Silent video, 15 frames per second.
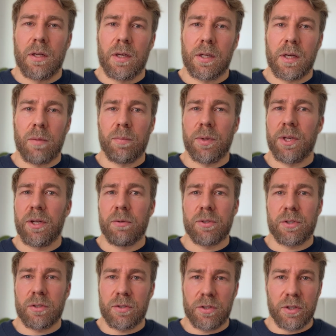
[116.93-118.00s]
A company I was
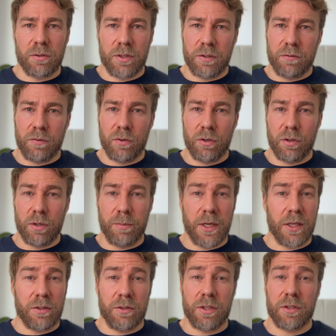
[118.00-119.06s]
consulting for
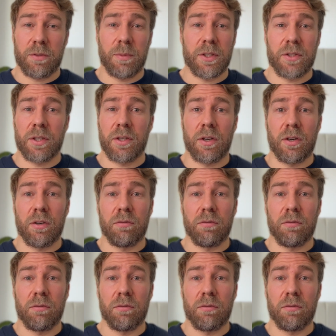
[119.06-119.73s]
about 6 months ago